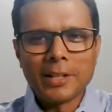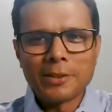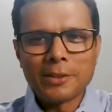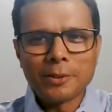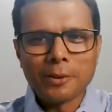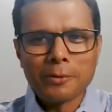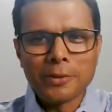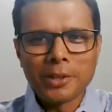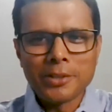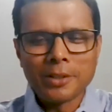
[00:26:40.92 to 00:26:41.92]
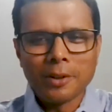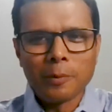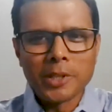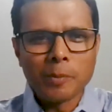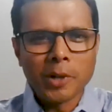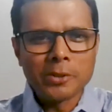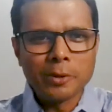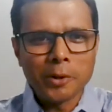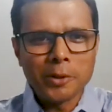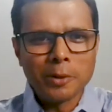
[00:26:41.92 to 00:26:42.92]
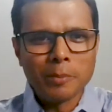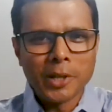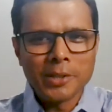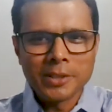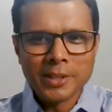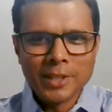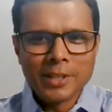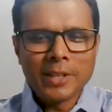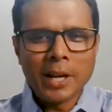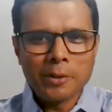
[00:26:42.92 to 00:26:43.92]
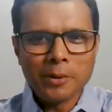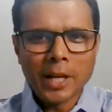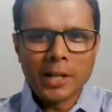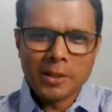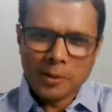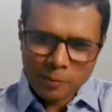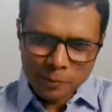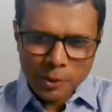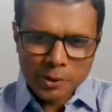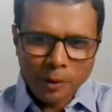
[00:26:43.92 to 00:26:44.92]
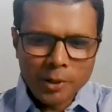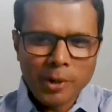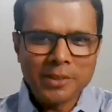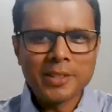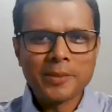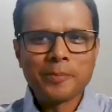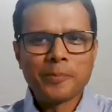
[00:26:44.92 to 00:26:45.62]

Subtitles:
interesting conversation. Always a pleasure talking to you, Mahesh. Thank you and wish you all the best.